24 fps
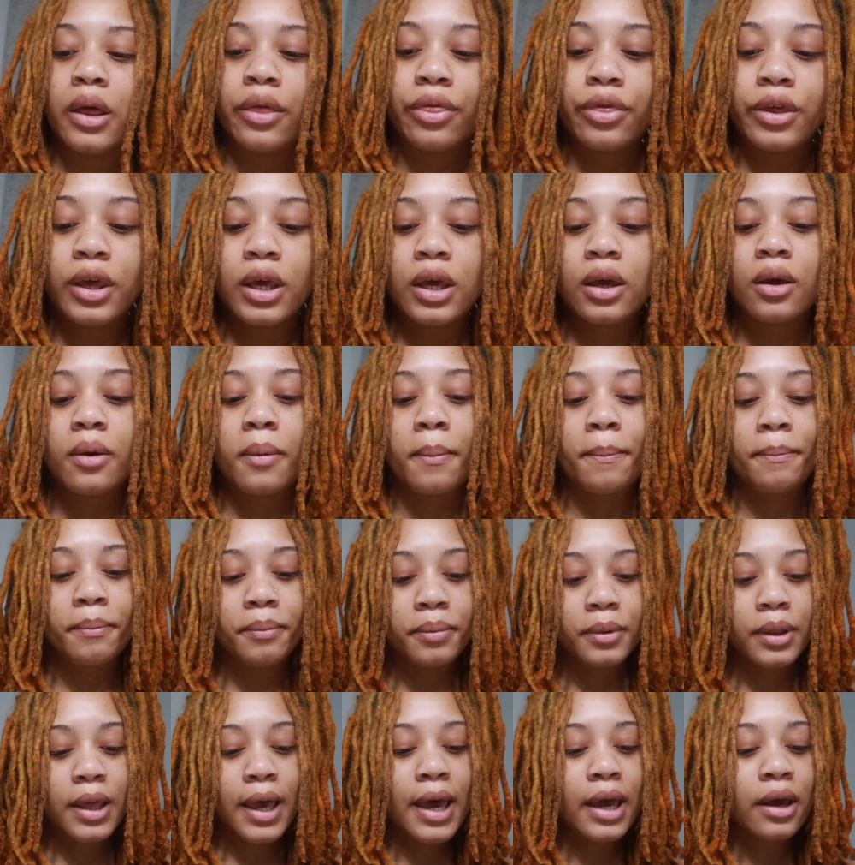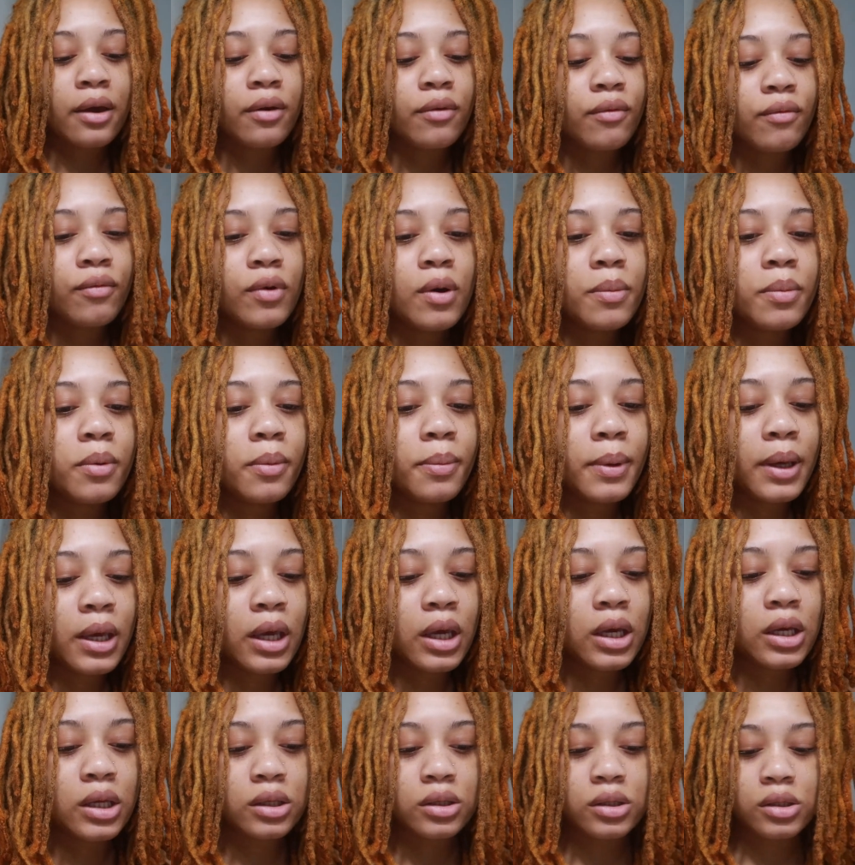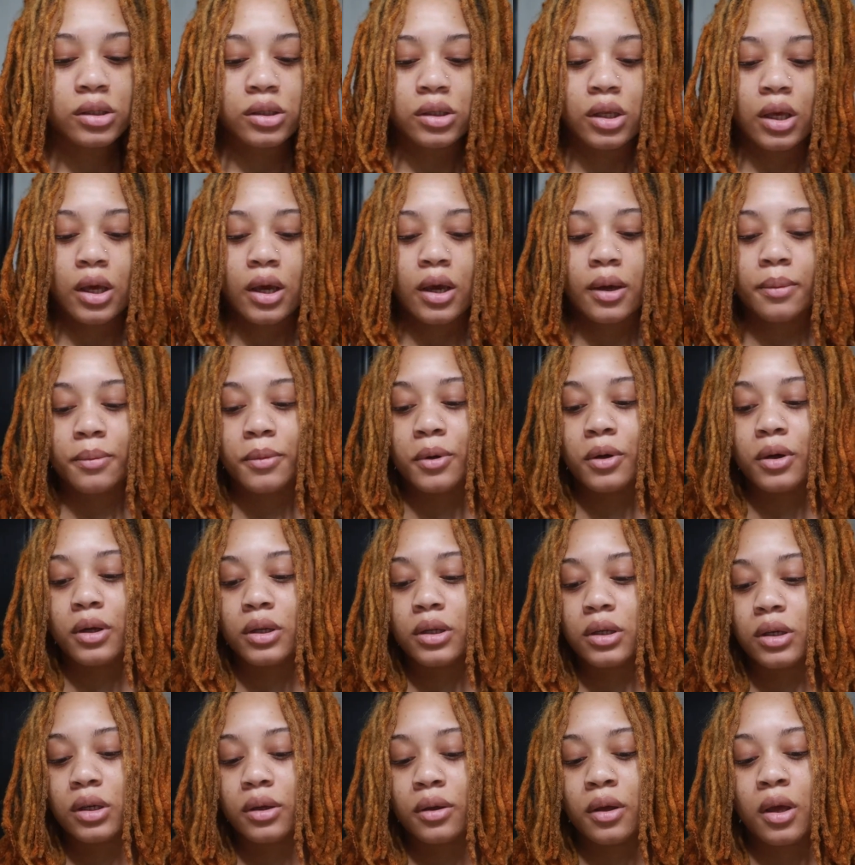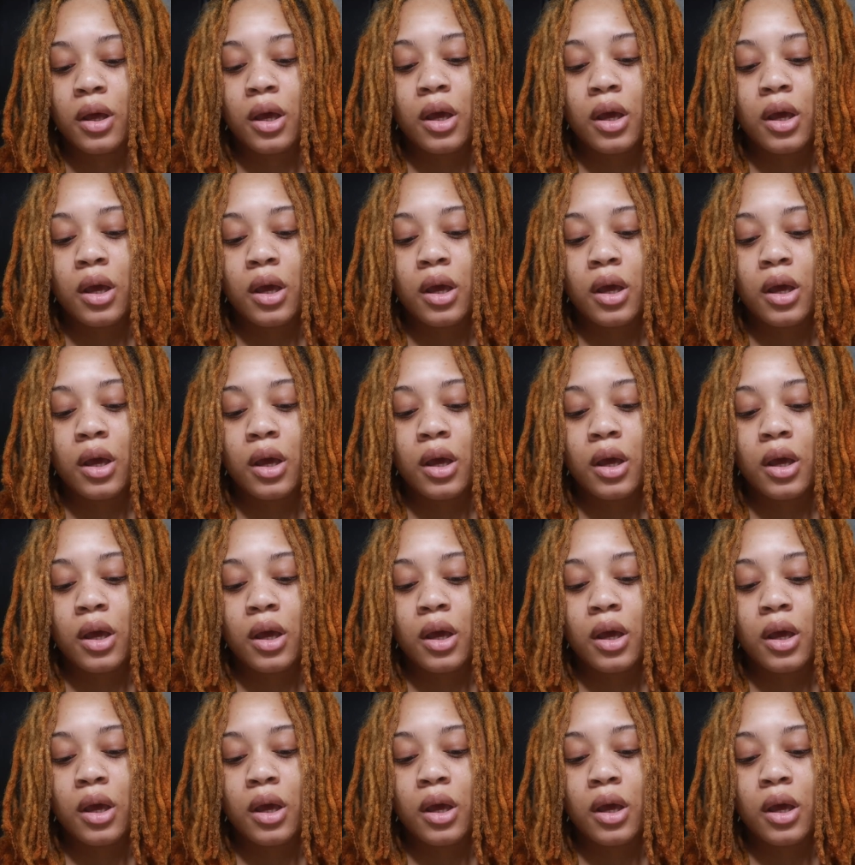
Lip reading: thick black rubber bands that I'm gonna